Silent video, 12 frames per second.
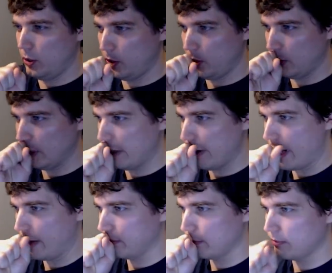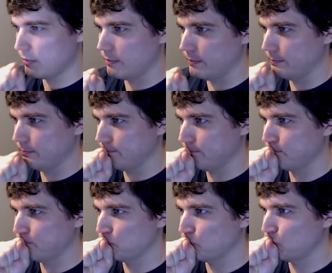
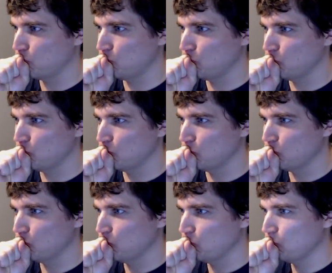The person shown says nothing.